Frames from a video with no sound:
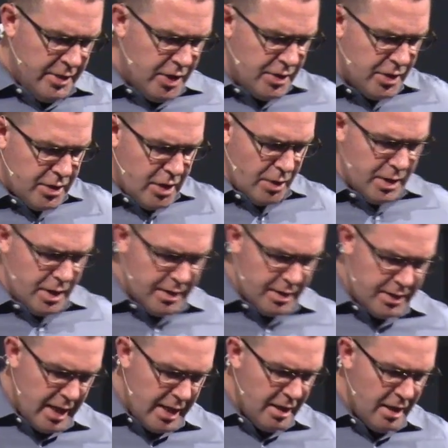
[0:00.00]
And Jesus goes
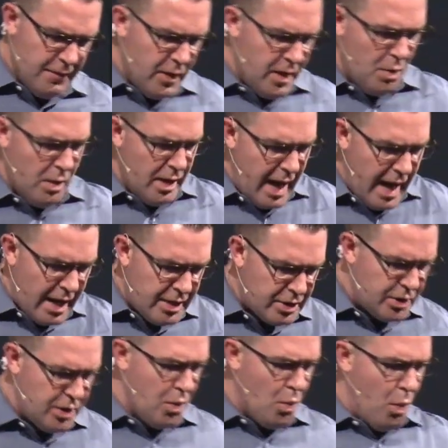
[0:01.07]
on to say that if anyone
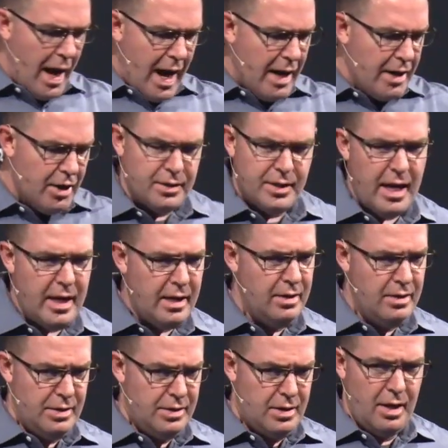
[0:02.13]
asks you why you're
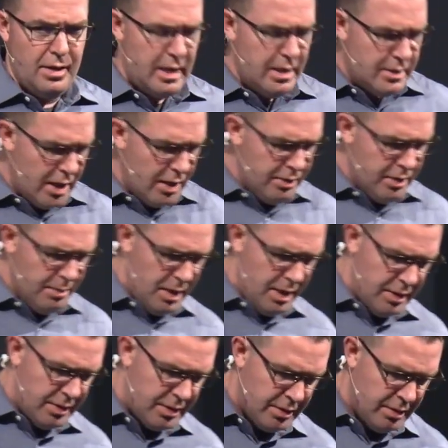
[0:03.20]
taking this donkey, tell
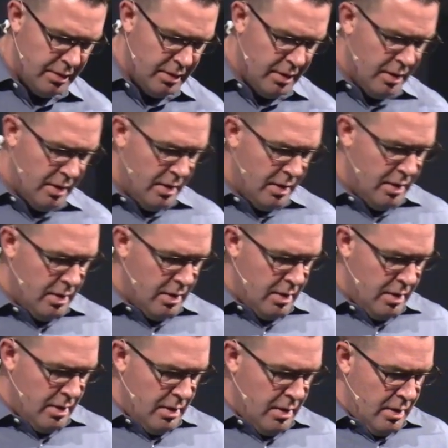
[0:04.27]
them this:
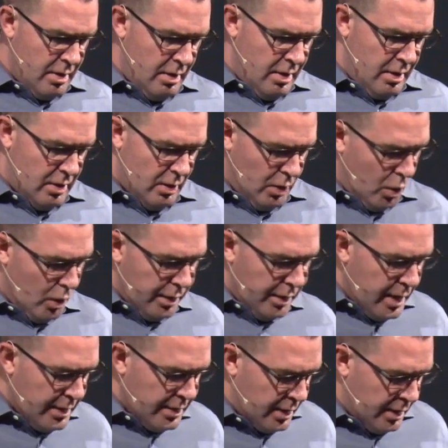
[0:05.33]
the
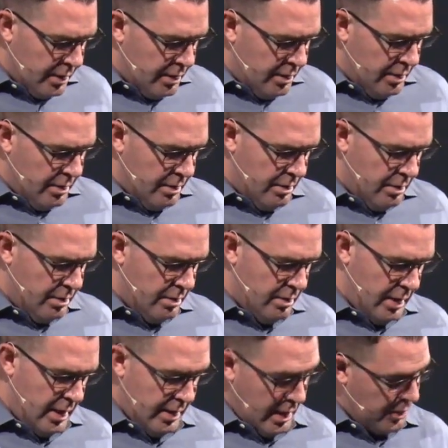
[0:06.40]
Lord needs it,
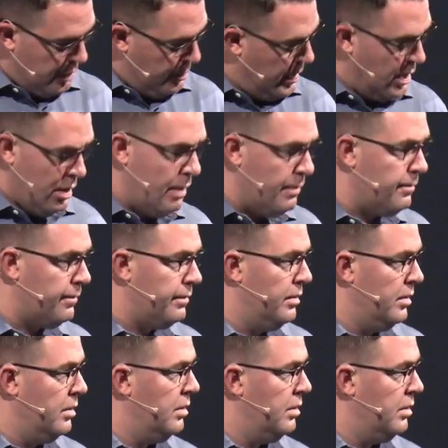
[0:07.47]
and that should be enough.